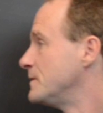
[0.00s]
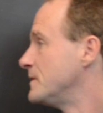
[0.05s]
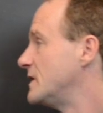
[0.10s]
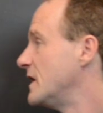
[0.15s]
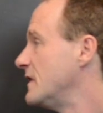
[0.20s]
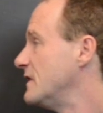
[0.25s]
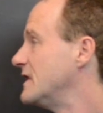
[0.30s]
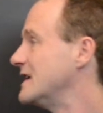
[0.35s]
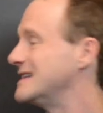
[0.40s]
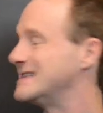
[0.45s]

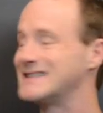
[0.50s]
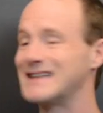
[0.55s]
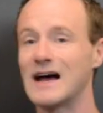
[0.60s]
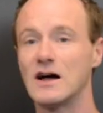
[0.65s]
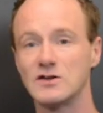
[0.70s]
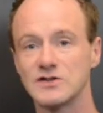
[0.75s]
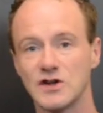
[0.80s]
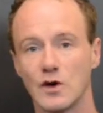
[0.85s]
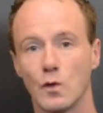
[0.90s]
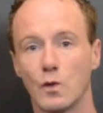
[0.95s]
then the
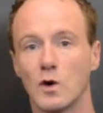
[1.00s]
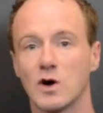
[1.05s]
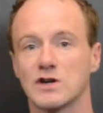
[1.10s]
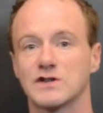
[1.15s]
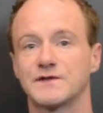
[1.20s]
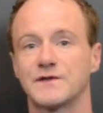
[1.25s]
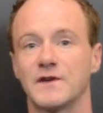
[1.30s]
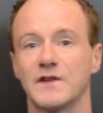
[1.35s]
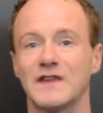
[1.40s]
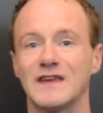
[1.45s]
delta
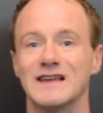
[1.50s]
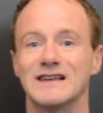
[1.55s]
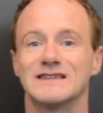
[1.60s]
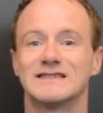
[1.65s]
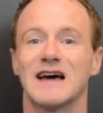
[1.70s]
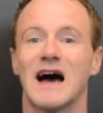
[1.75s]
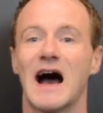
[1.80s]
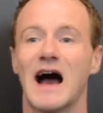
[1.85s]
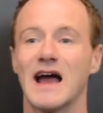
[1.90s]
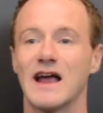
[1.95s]
works for the
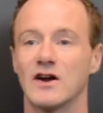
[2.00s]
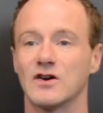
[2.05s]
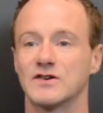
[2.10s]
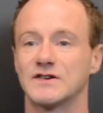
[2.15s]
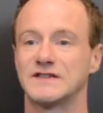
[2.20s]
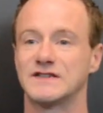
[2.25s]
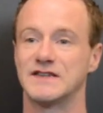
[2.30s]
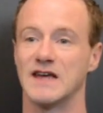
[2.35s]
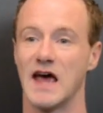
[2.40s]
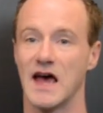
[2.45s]
entire
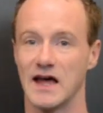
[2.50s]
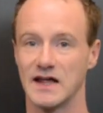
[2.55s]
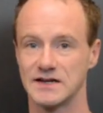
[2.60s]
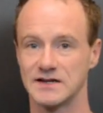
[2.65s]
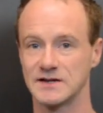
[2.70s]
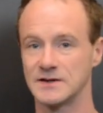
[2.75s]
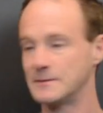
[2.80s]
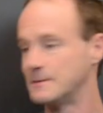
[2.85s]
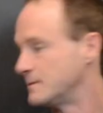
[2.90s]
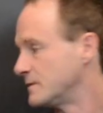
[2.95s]

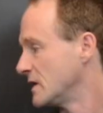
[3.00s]
set.